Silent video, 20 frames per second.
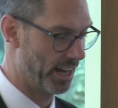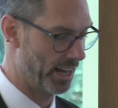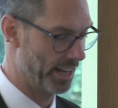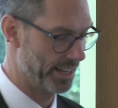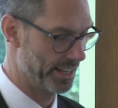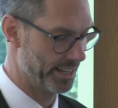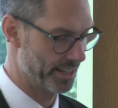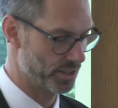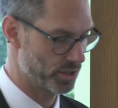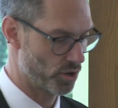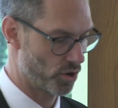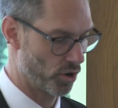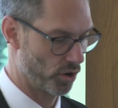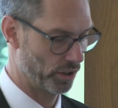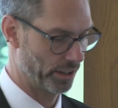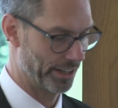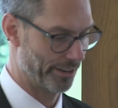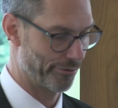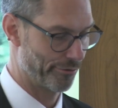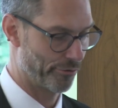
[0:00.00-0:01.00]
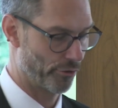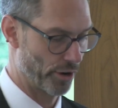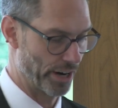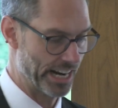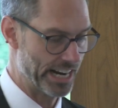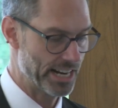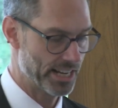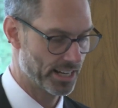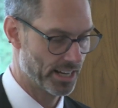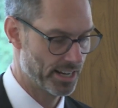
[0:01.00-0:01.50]
uh, is currently
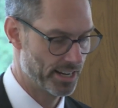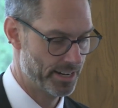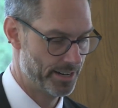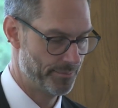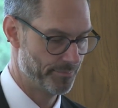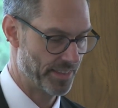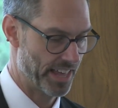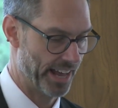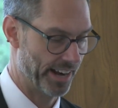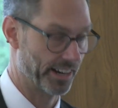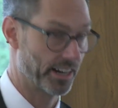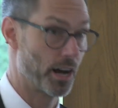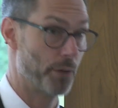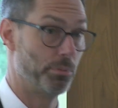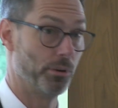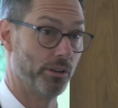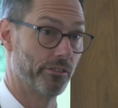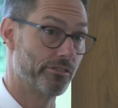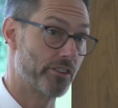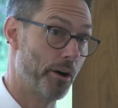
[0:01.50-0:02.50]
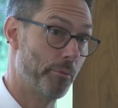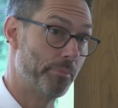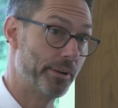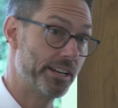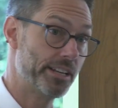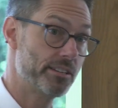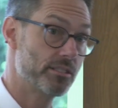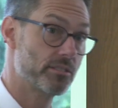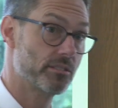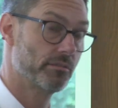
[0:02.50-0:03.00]
free at a couple of
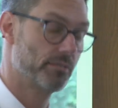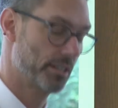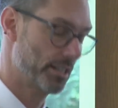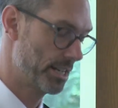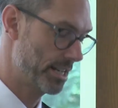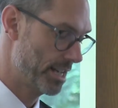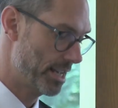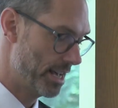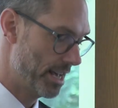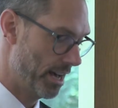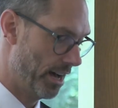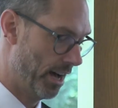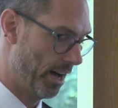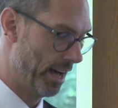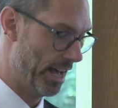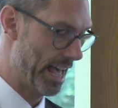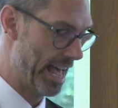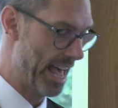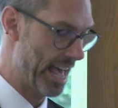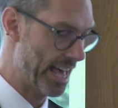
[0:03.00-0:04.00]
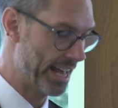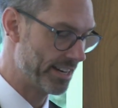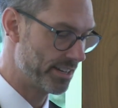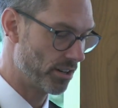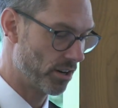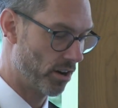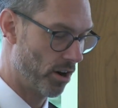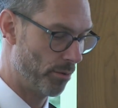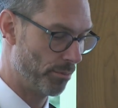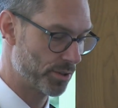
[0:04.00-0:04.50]
companies uh,
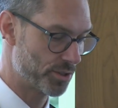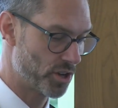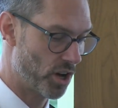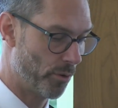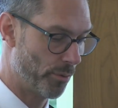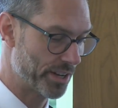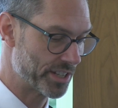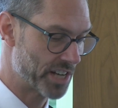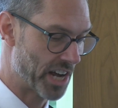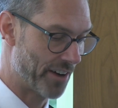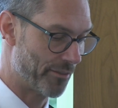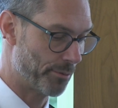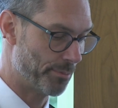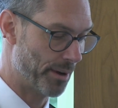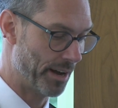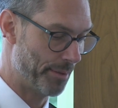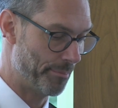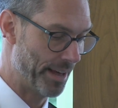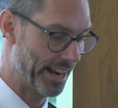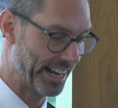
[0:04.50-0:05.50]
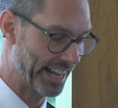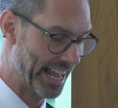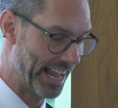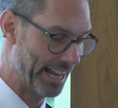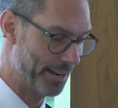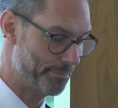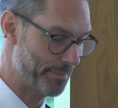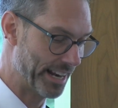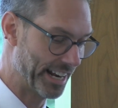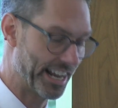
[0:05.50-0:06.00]
and almost always covered by
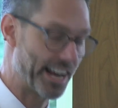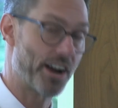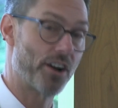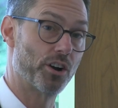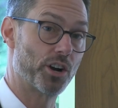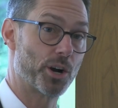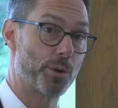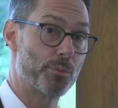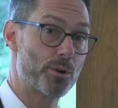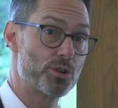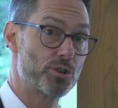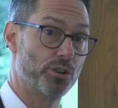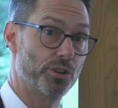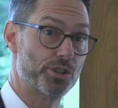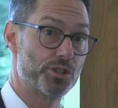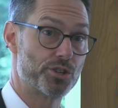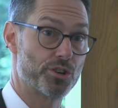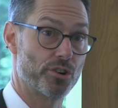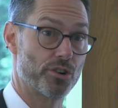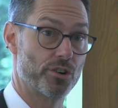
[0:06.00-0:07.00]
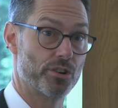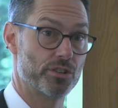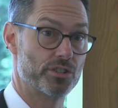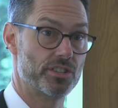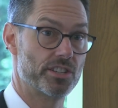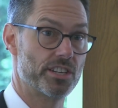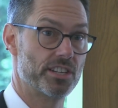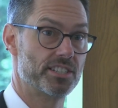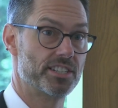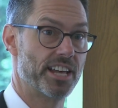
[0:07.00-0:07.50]
Medicaid, Medicare, and commercial insurers
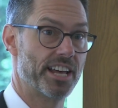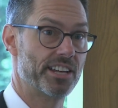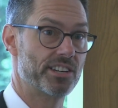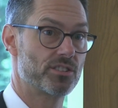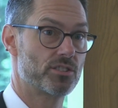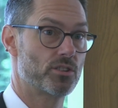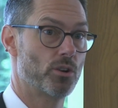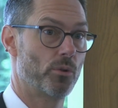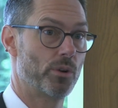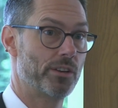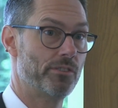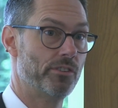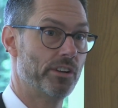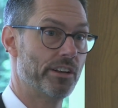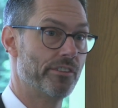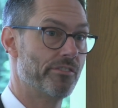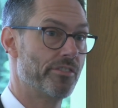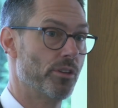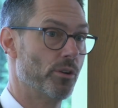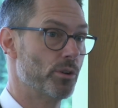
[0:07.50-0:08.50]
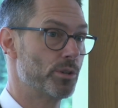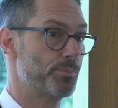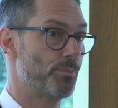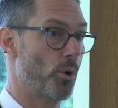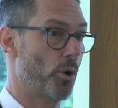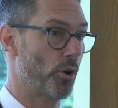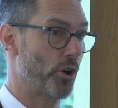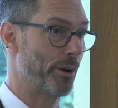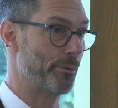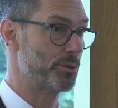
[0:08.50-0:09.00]
these days. So even if those
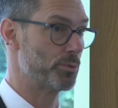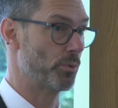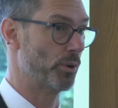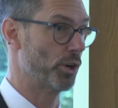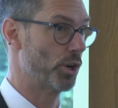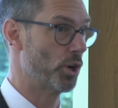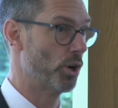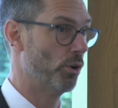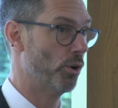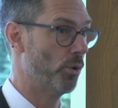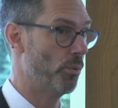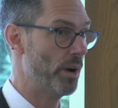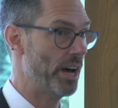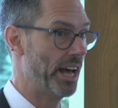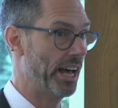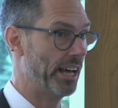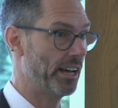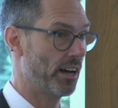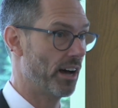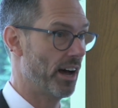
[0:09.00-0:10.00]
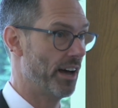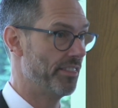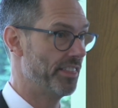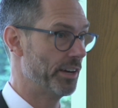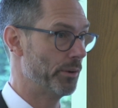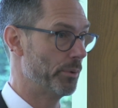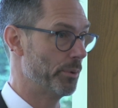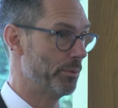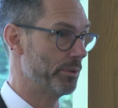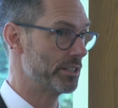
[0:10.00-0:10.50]
programs were to go away, I
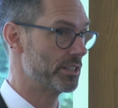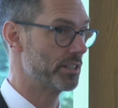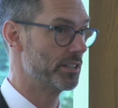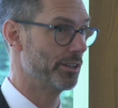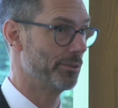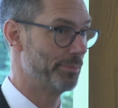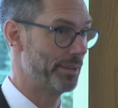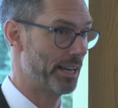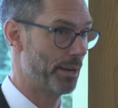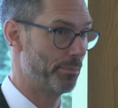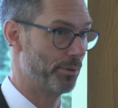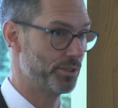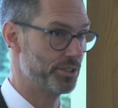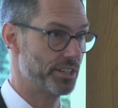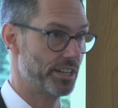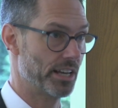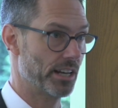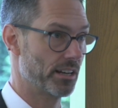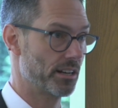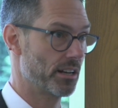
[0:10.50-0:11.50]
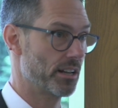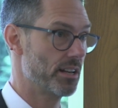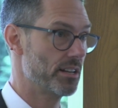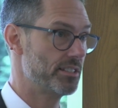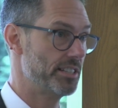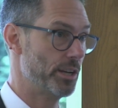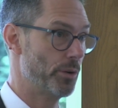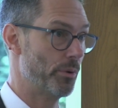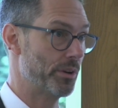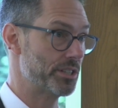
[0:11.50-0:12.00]
think we would still be able to get
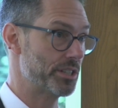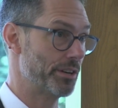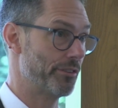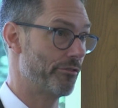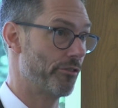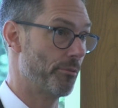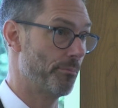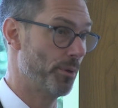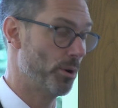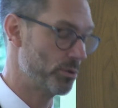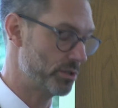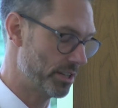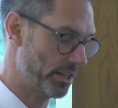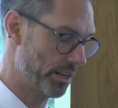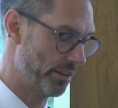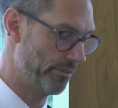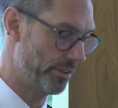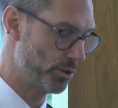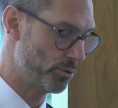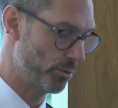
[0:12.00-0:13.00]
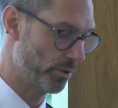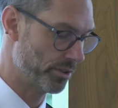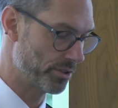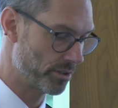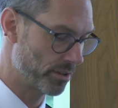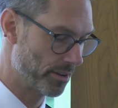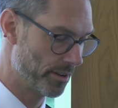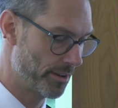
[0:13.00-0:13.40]
sequencing for most individuals.